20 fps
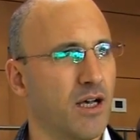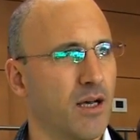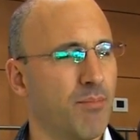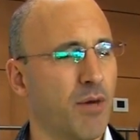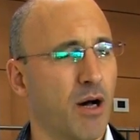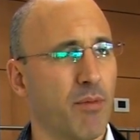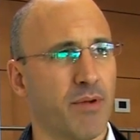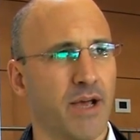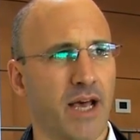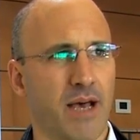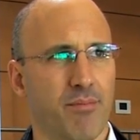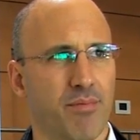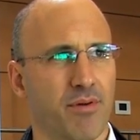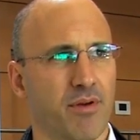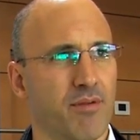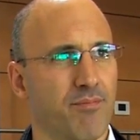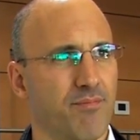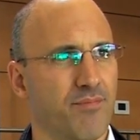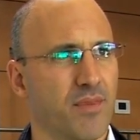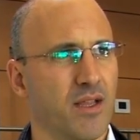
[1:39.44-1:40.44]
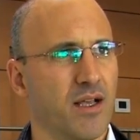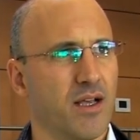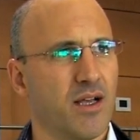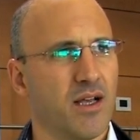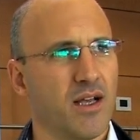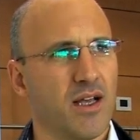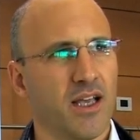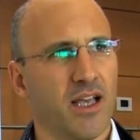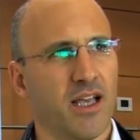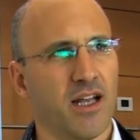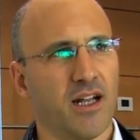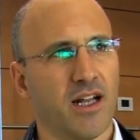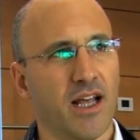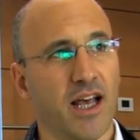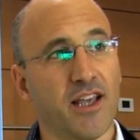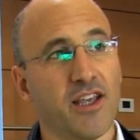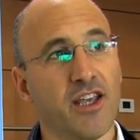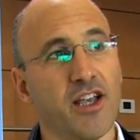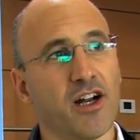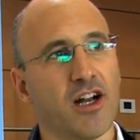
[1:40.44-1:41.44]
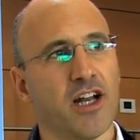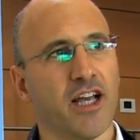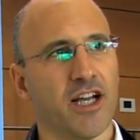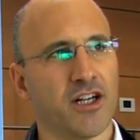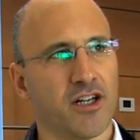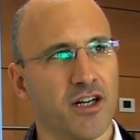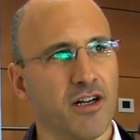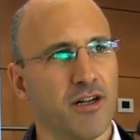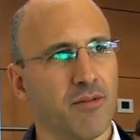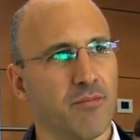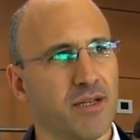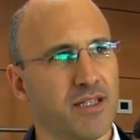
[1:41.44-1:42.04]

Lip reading: PopCat. In a year later,